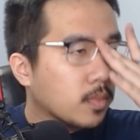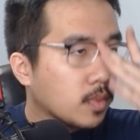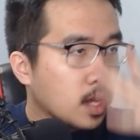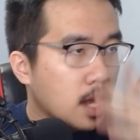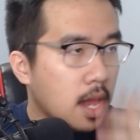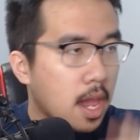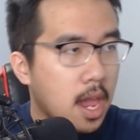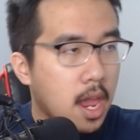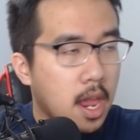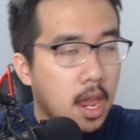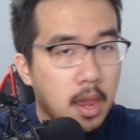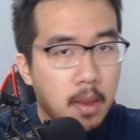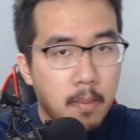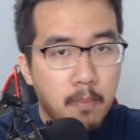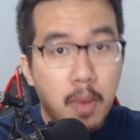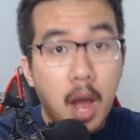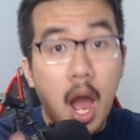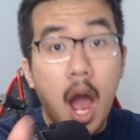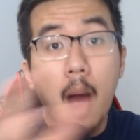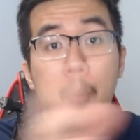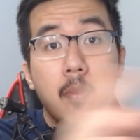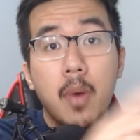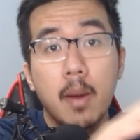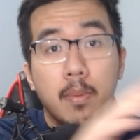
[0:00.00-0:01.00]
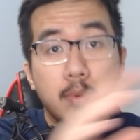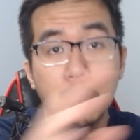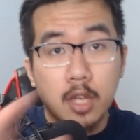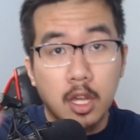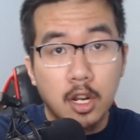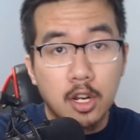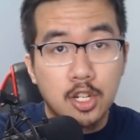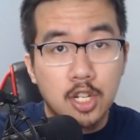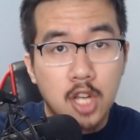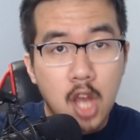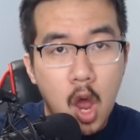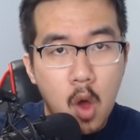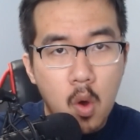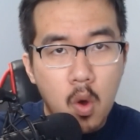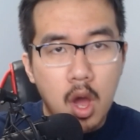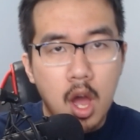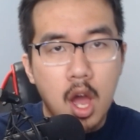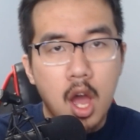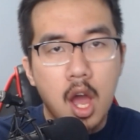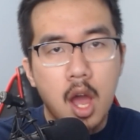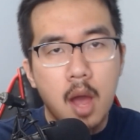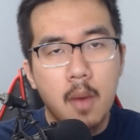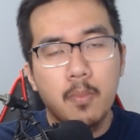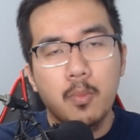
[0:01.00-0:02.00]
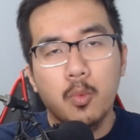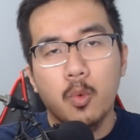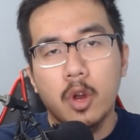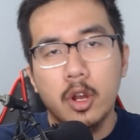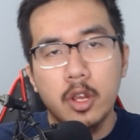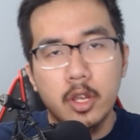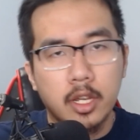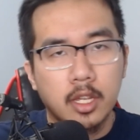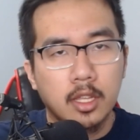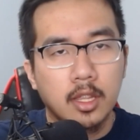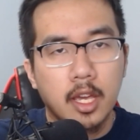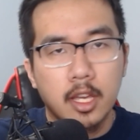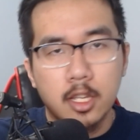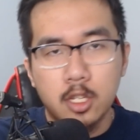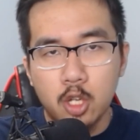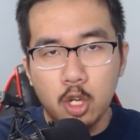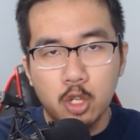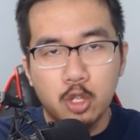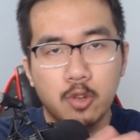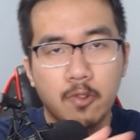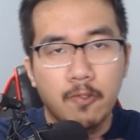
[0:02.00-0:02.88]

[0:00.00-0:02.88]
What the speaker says: a pop-up's gonna show up where you can search your